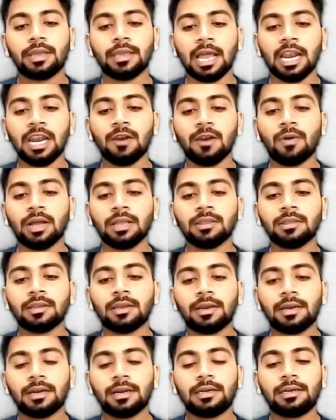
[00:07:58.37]
L1
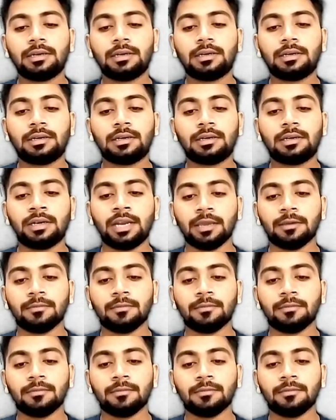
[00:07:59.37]
T.